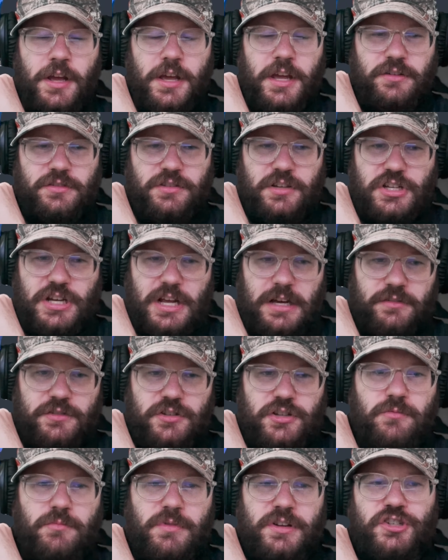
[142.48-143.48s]
Here's the
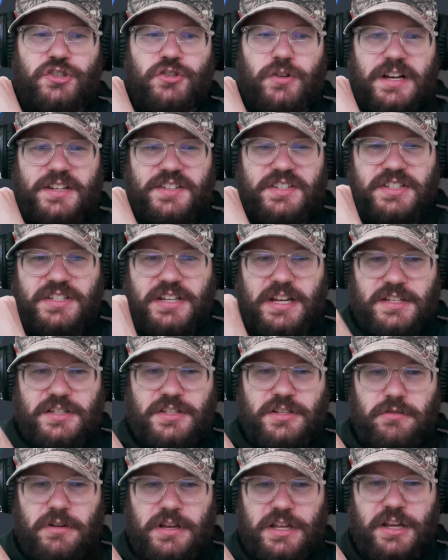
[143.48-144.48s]
challenge. You must draw
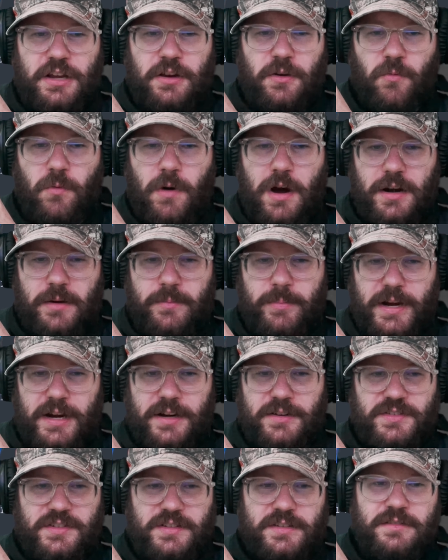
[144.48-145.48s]
6 unique water
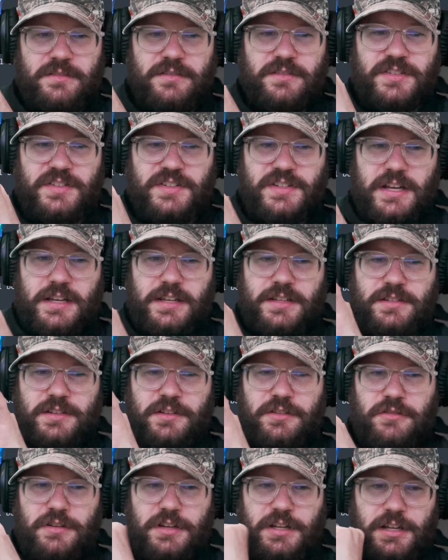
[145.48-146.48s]
bears. 6
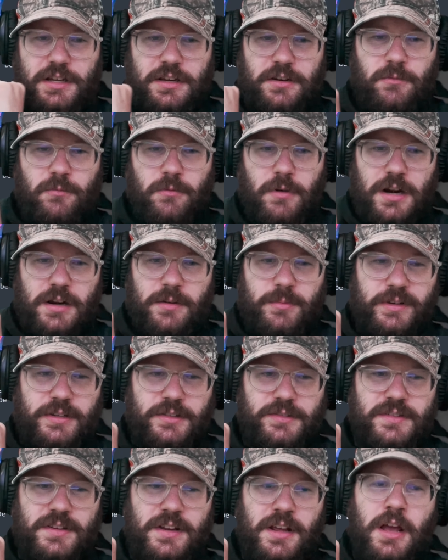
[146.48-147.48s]
unique water
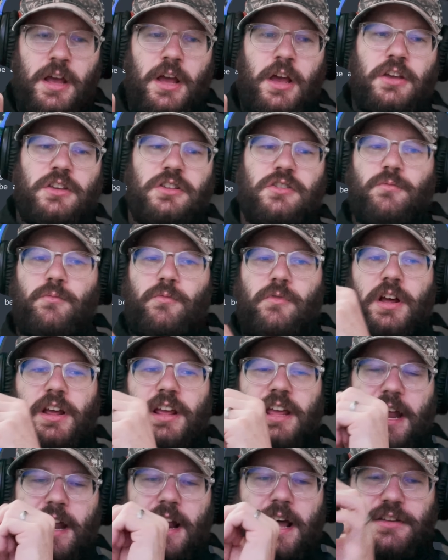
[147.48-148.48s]
bears. You
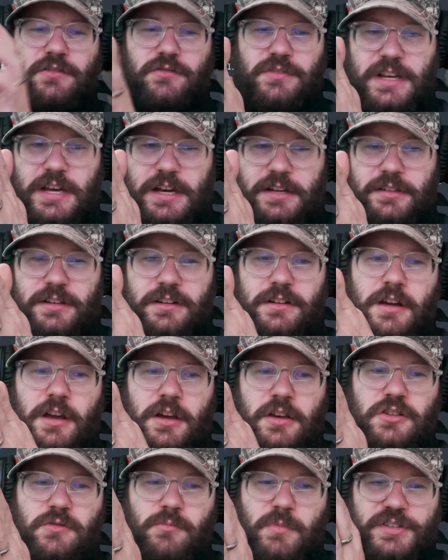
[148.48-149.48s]
cannot use color.
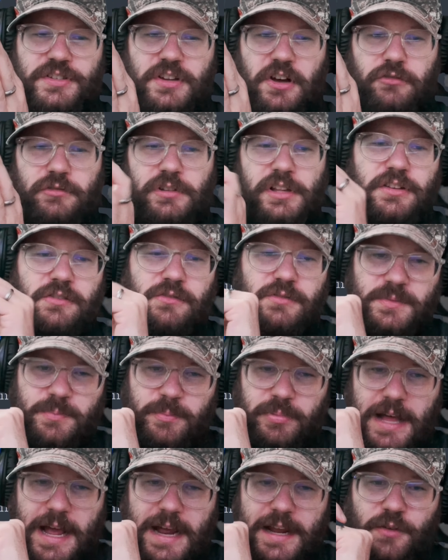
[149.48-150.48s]
You must only use
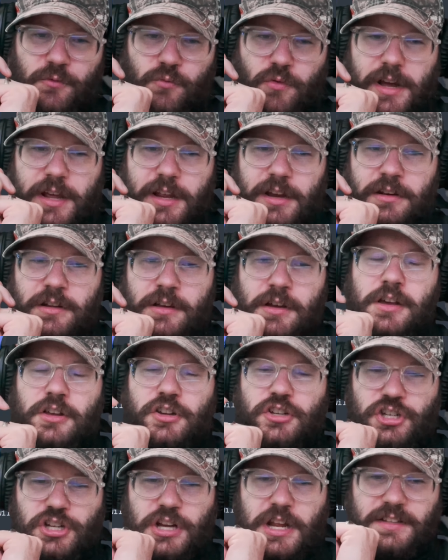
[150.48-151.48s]
black and white.
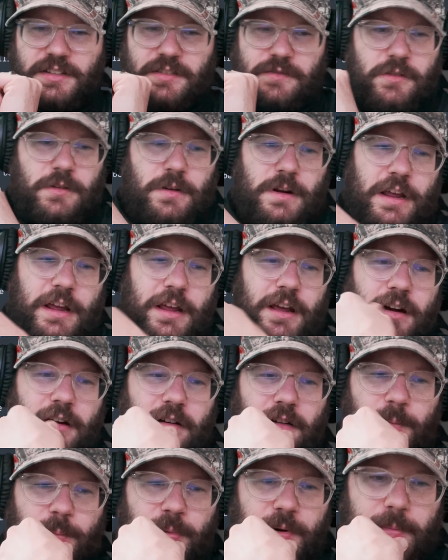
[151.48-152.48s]
Shades of gray
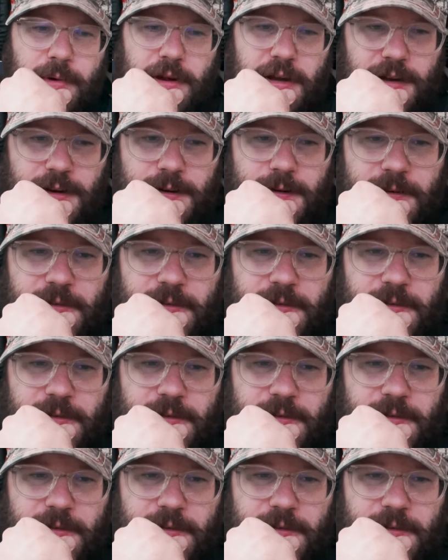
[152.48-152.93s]
are permitted.